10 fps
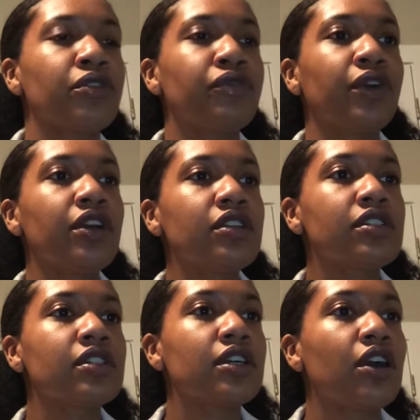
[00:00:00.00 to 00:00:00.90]
first
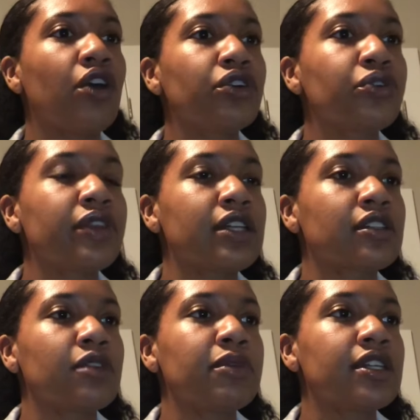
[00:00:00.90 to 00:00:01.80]
article that's going
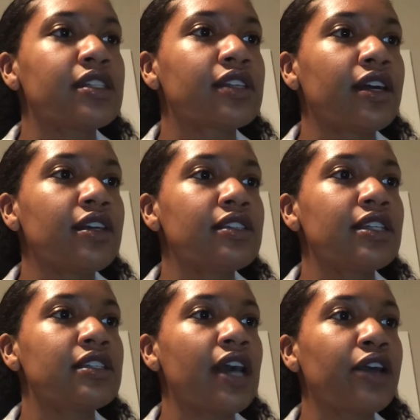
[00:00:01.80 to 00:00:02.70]
to be discussed is
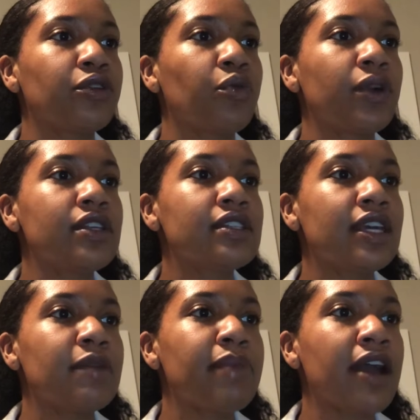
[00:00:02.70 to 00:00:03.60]
titled, What is the
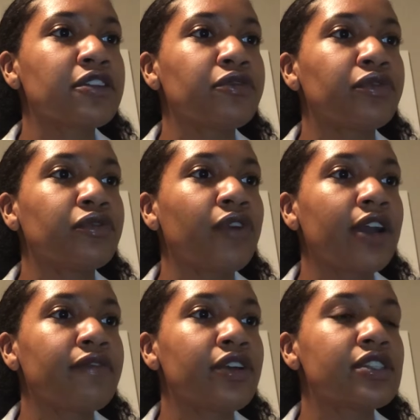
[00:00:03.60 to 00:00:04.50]
Impact of Right
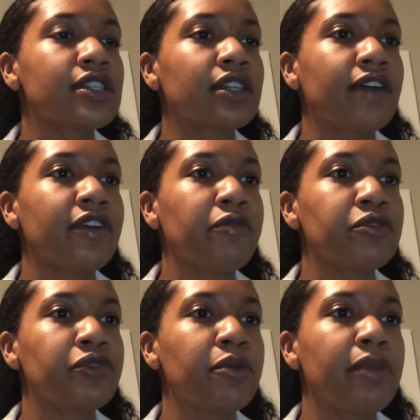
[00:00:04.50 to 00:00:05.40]
versus Left
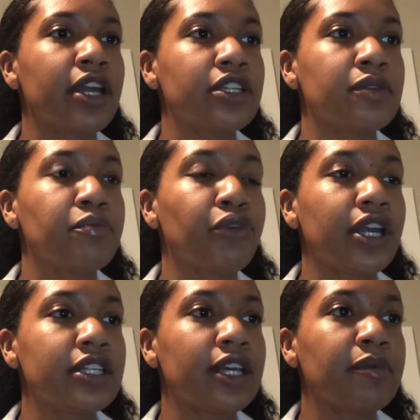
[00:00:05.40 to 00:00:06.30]
Hemisphere Brain
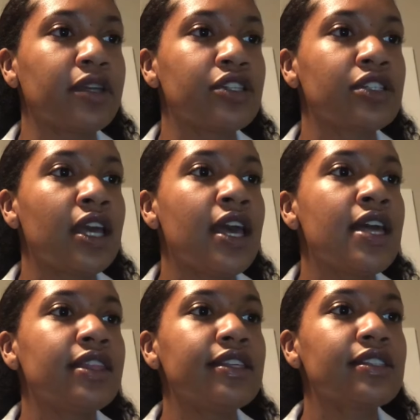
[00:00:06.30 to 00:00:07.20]
Damage?
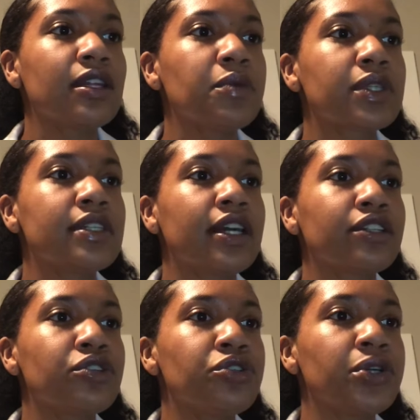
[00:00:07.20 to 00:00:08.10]
This study was conducted
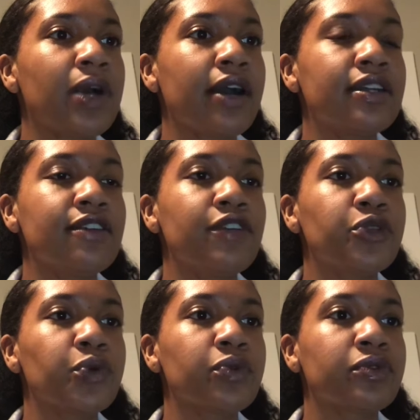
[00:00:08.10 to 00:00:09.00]
to show how
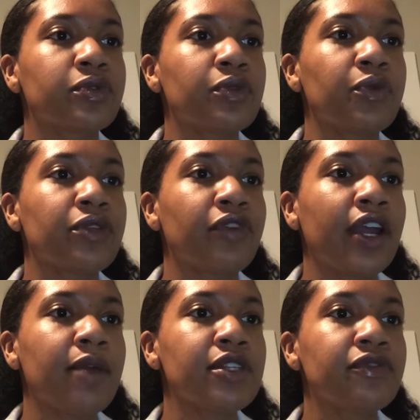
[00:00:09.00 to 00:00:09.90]
individuals with right
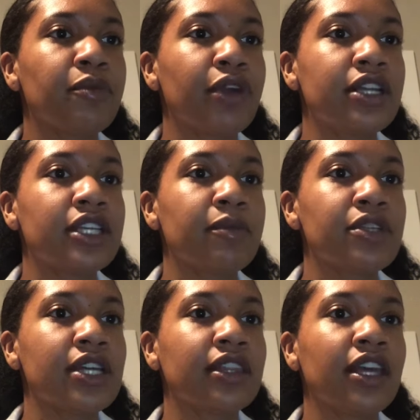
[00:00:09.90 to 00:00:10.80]
hemisphere brain damage
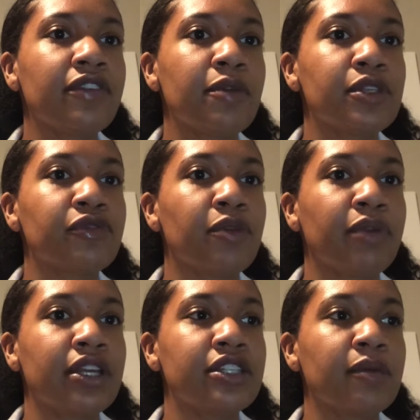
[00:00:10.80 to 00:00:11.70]
and left hemisphere
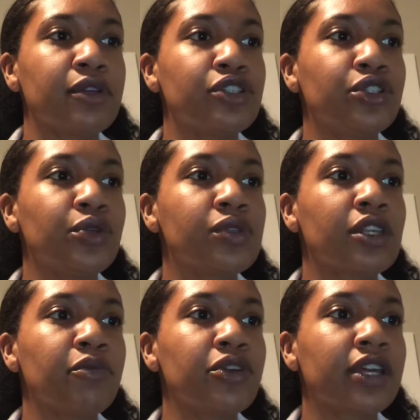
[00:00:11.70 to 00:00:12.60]
brain damage use
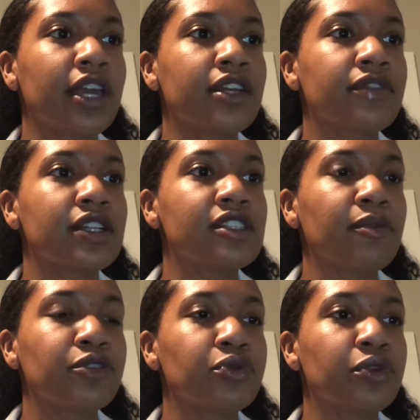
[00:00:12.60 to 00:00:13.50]
communicative
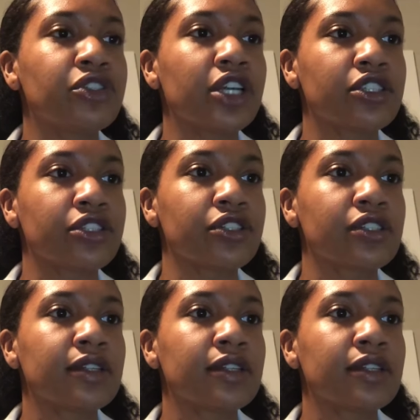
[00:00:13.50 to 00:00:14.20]
conceptual gestures.